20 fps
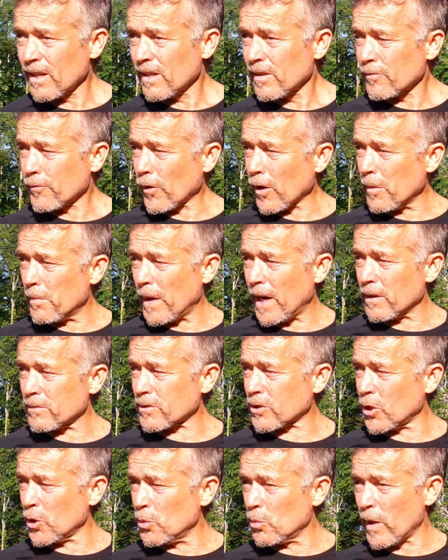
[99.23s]
for
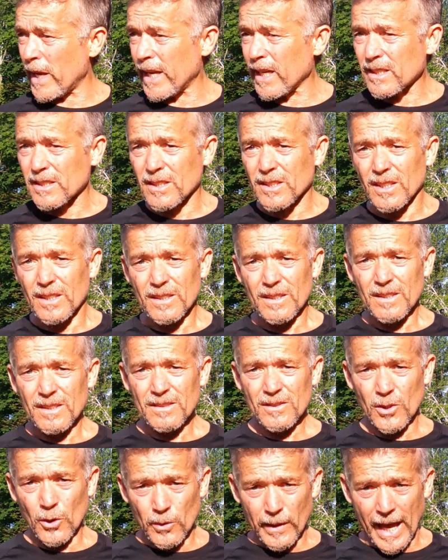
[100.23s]
about 2 weeks,
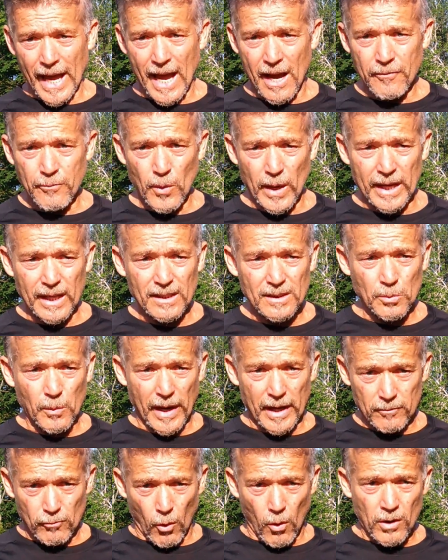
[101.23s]
2.5 weeks. We
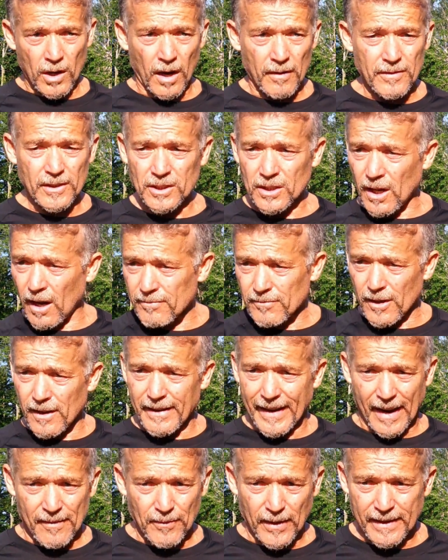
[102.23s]
had roll covers
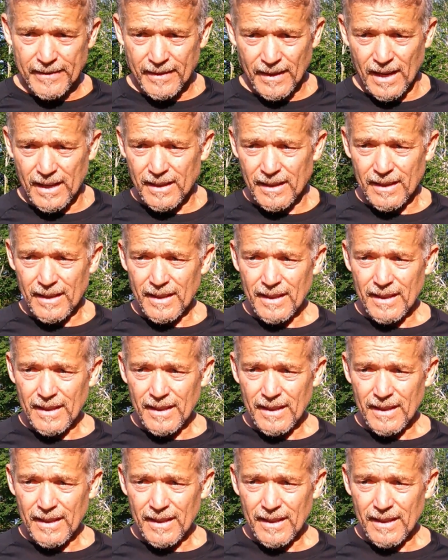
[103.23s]
covering everything.